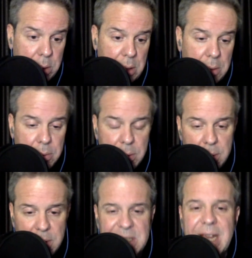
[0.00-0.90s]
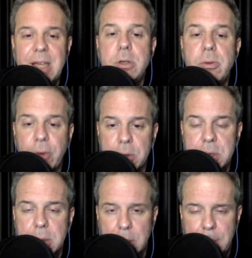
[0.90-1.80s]
the day you
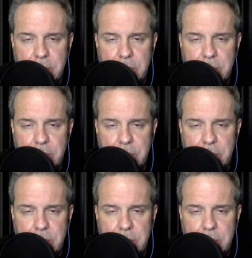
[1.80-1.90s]
first heard